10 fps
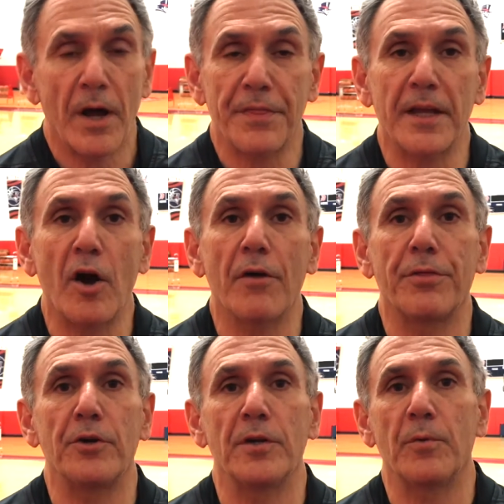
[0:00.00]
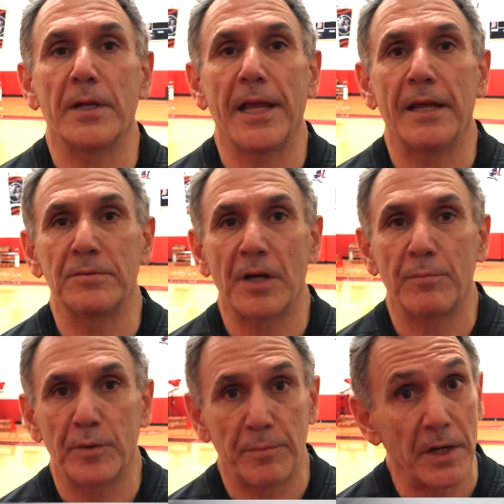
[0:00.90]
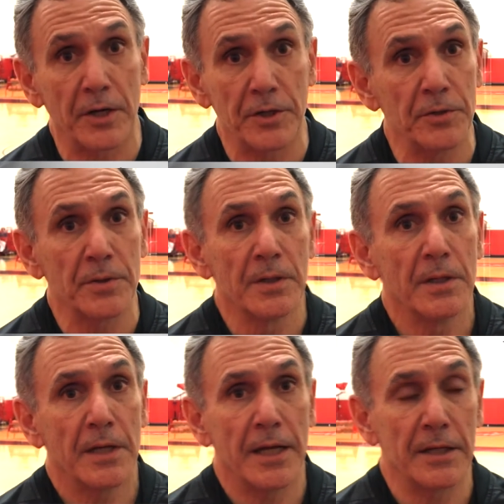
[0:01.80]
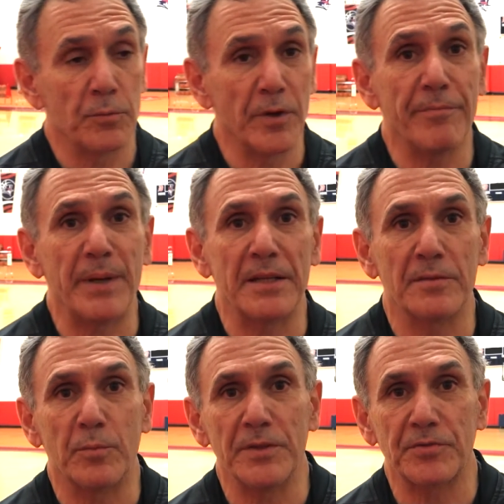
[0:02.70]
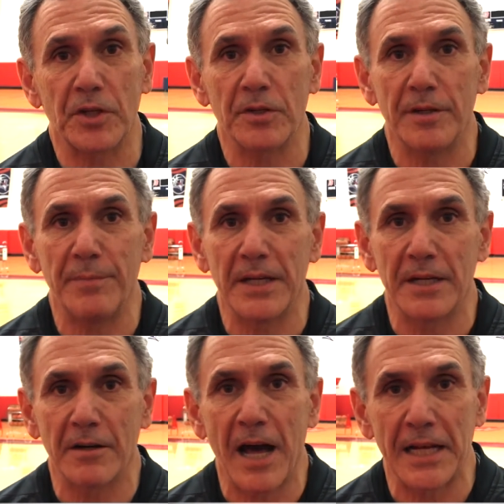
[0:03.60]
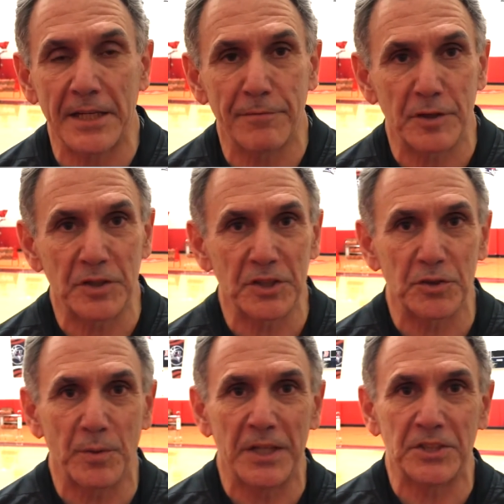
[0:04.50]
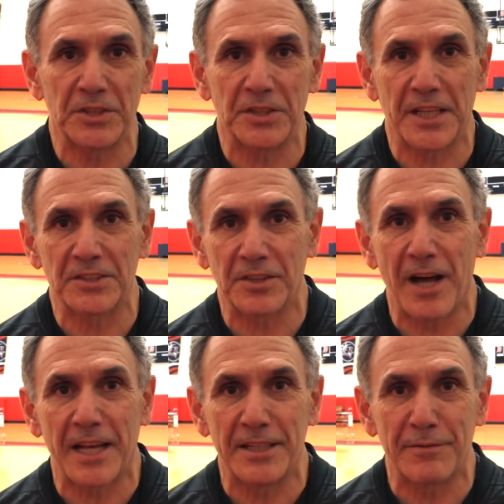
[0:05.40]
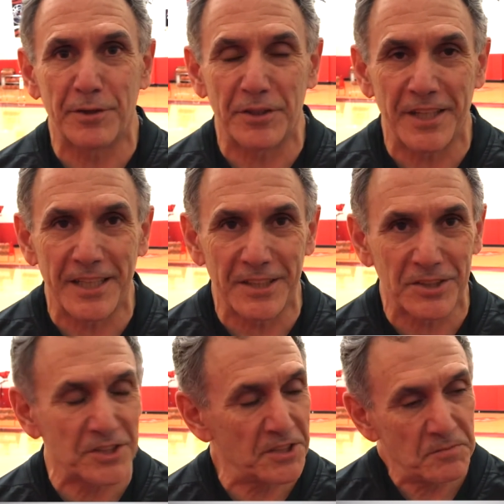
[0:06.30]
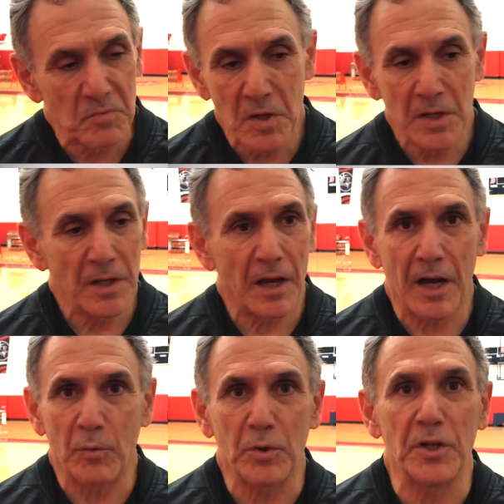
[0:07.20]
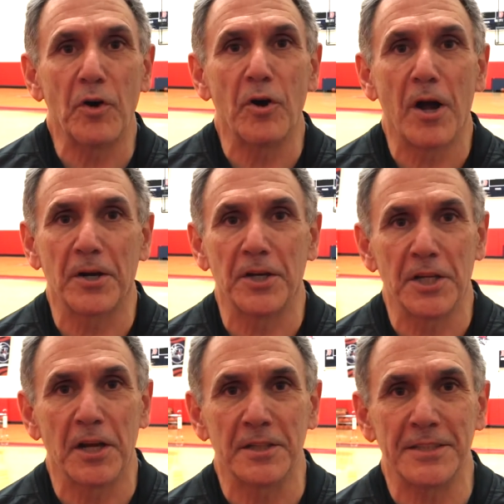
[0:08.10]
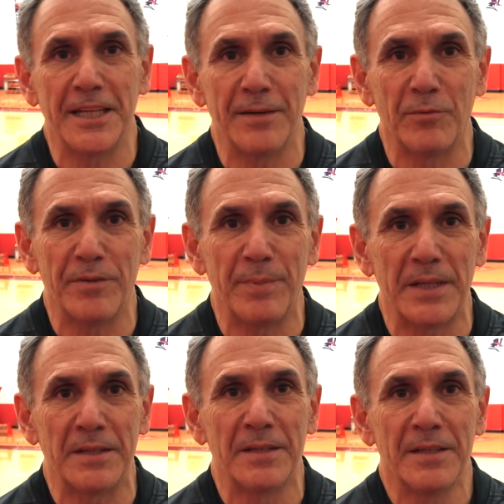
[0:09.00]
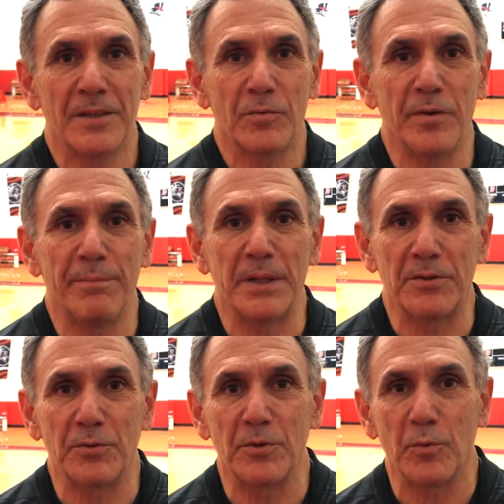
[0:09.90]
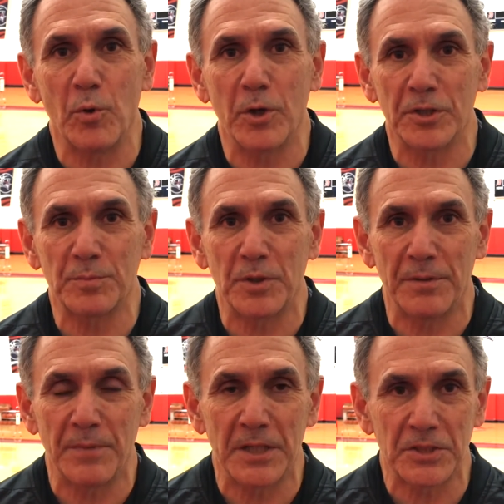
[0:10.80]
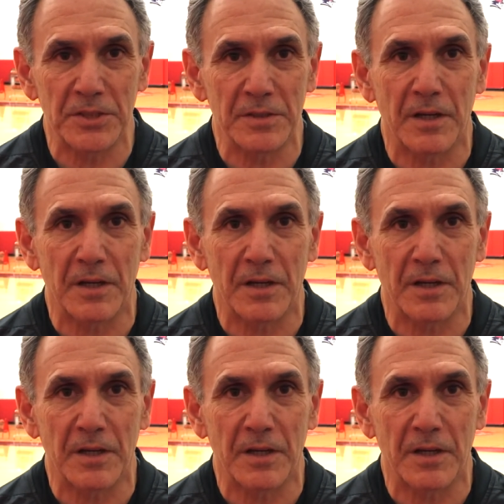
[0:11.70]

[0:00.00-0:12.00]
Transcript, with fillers: Well, I think all 31 games help prepare you, and we've certainly been in a lot of different situations against a lot of different things, and we're no longer a young team. We've been through the wars pretty much, and